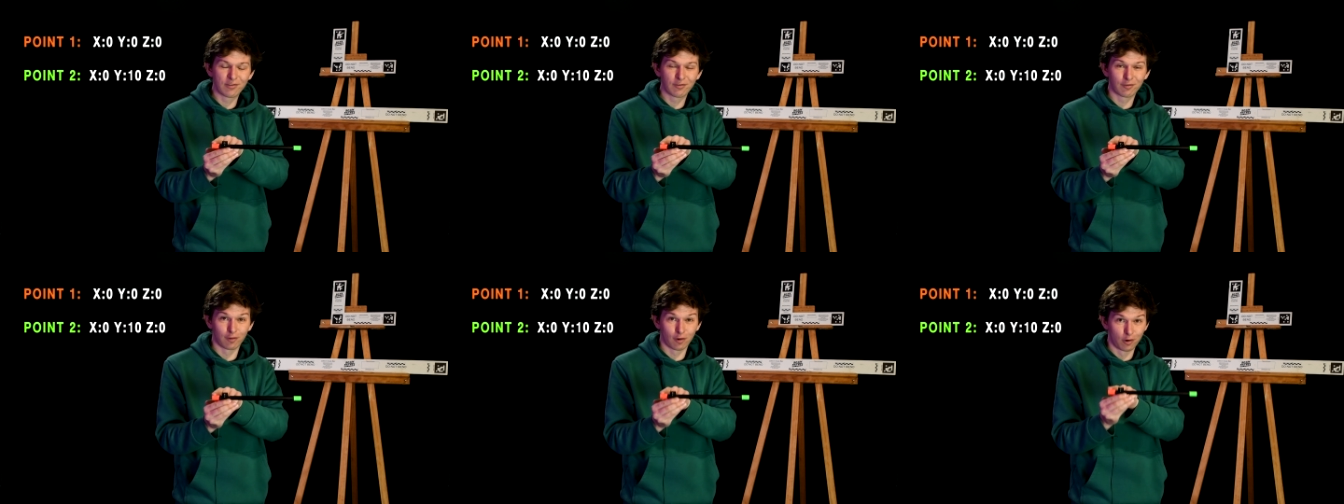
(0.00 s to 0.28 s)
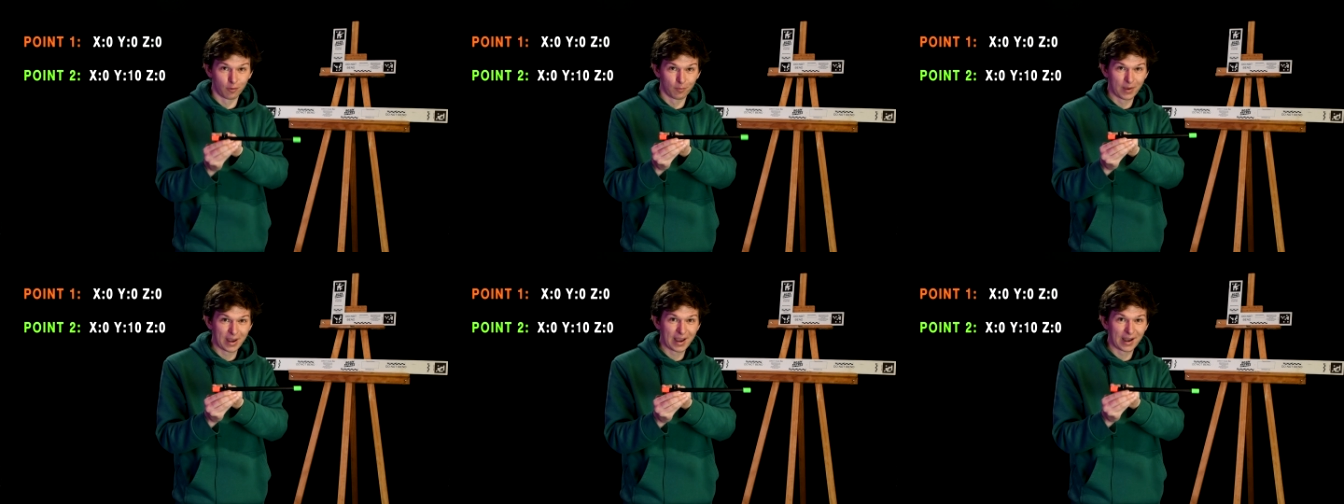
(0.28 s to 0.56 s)

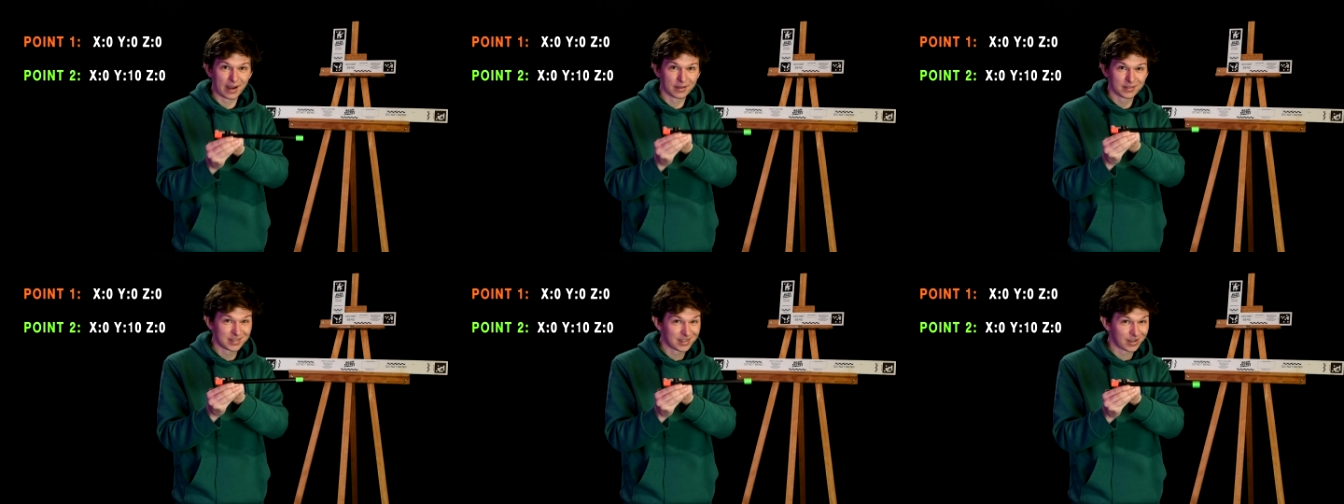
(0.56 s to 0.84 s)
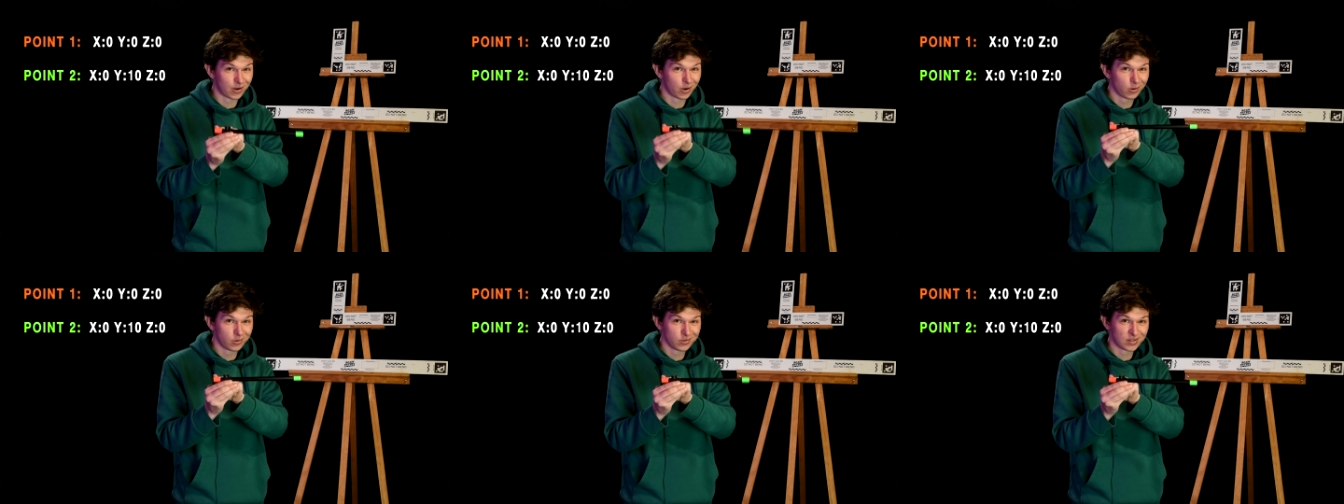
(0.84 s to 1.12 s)
from our
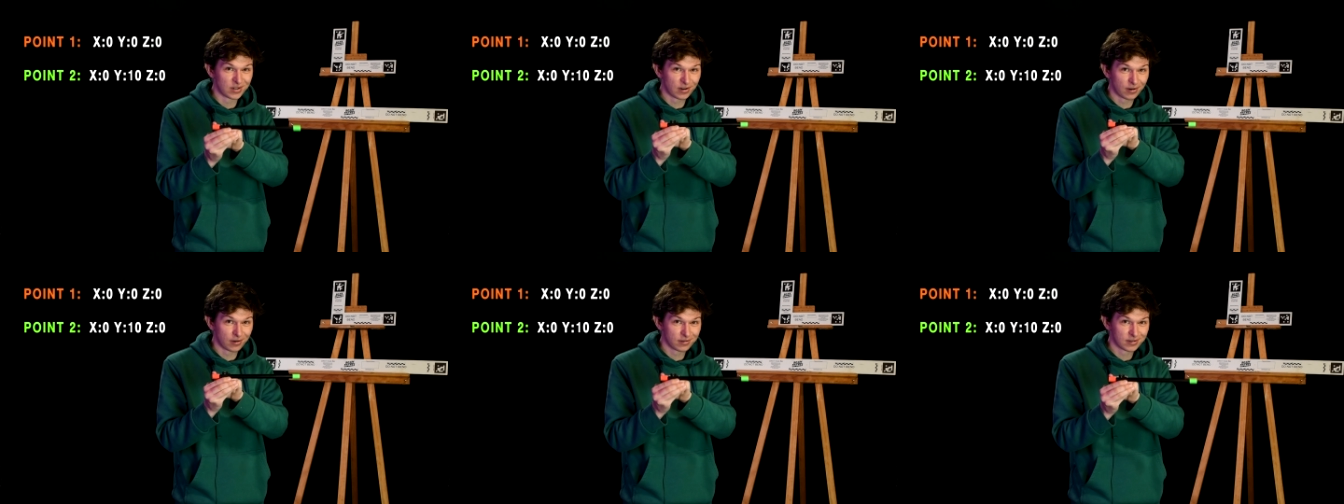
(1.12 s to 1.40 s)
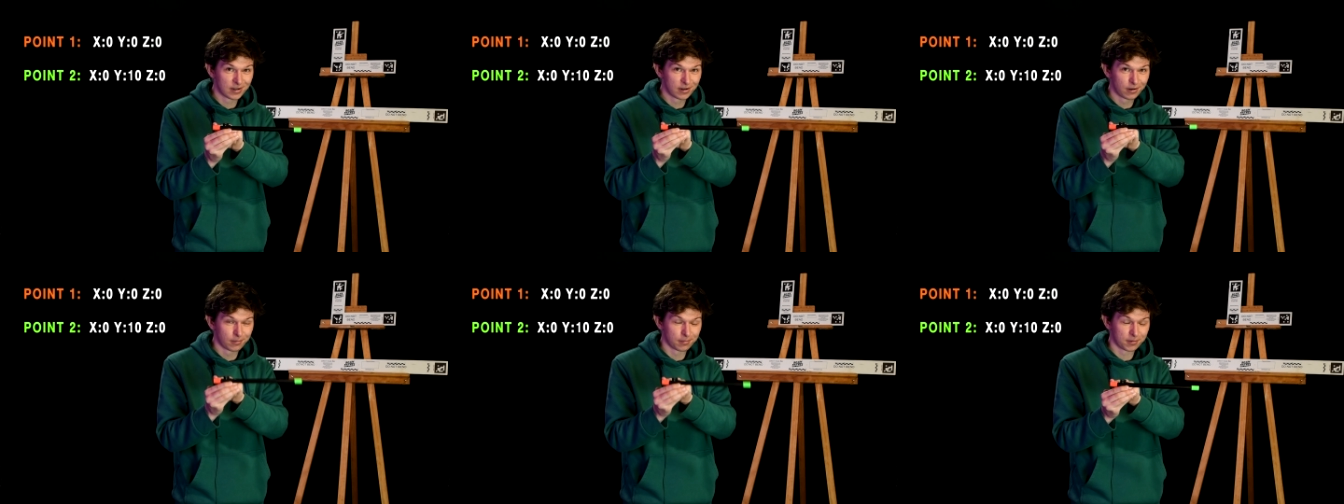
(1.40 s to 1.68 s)
0, 0,
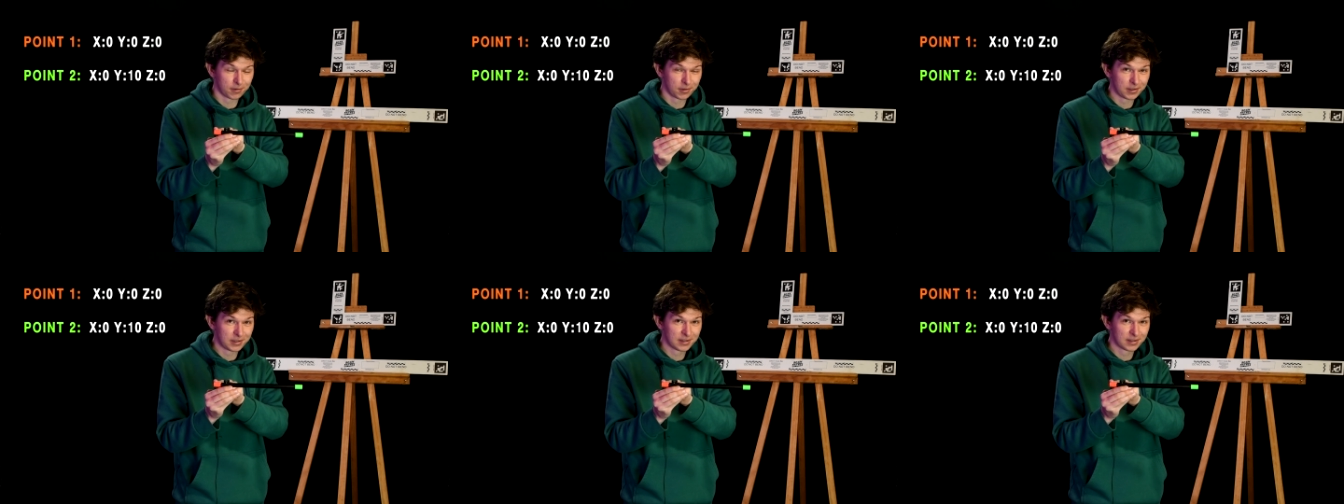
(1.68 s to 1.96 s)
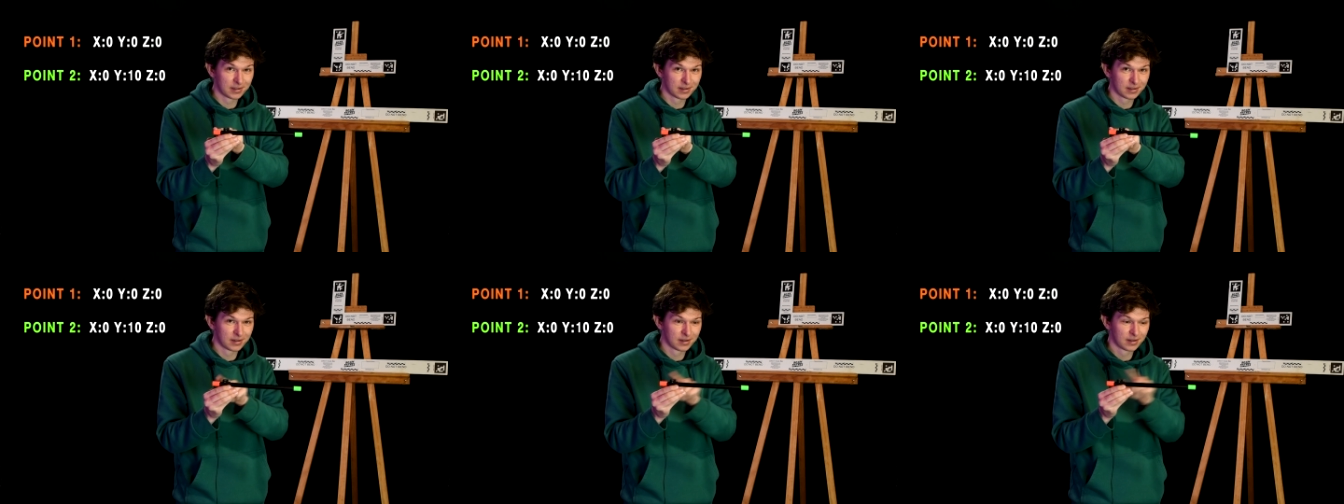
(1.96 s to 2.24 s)
0 point.